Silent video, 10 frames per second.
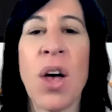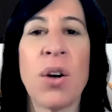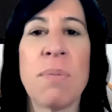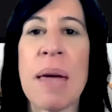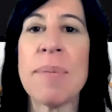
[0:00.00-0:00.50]

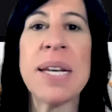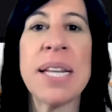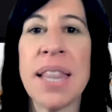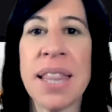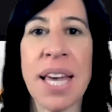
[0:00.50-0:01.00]
who maybe
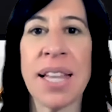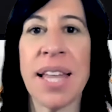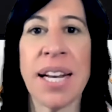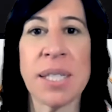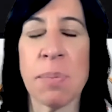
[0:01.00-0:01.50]
didn't think
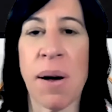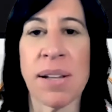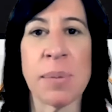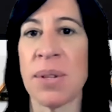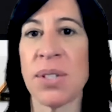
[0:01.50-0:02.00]
that it's
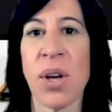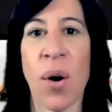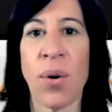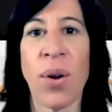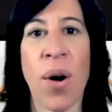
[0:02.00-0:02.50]
possible to
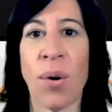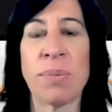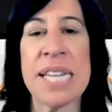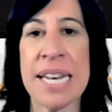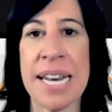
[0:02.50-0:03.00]
own a
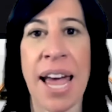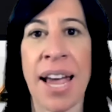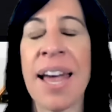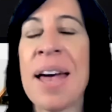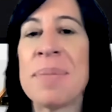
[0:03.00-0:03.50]
home
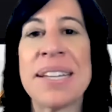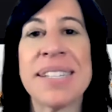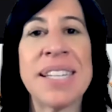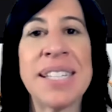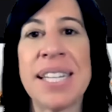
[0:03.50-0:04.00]
today
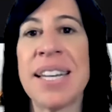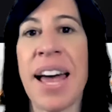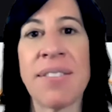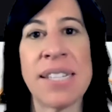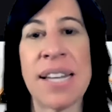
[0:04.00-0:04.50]
because they didn't
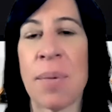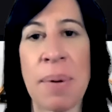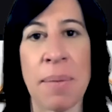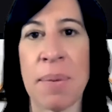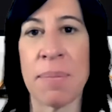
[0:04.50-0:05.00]
have the down
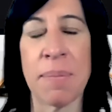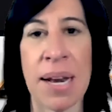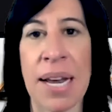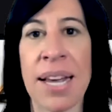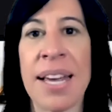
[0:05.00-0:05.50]
payment
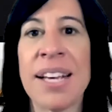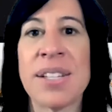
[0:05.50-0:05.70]
money.